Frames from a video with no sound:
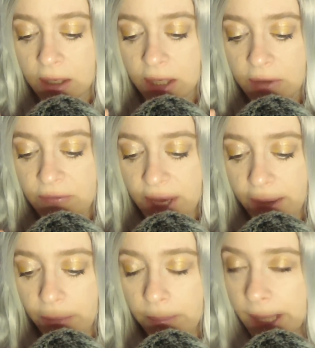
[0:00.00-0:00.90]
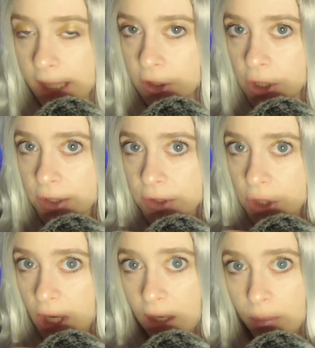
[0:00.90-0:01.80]
he found Paige's
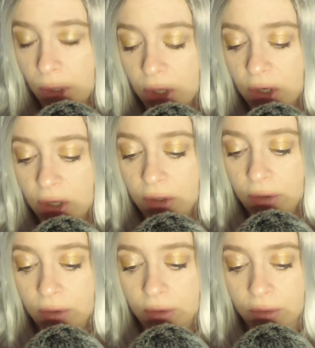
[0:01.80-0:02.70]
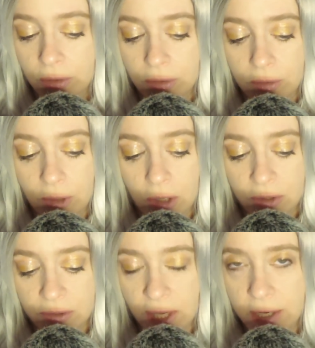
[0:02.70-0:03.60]
checkbook on the
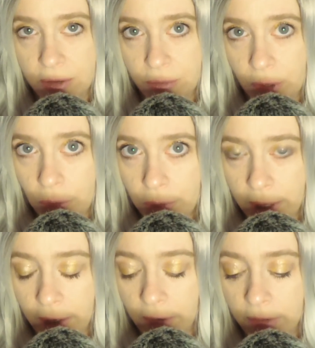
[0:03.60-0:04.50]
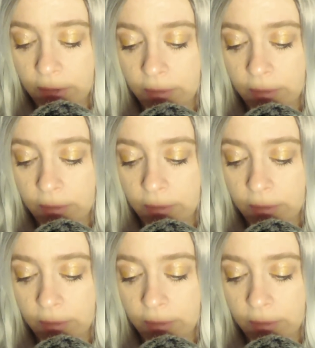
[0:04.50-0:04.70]
side of the road there.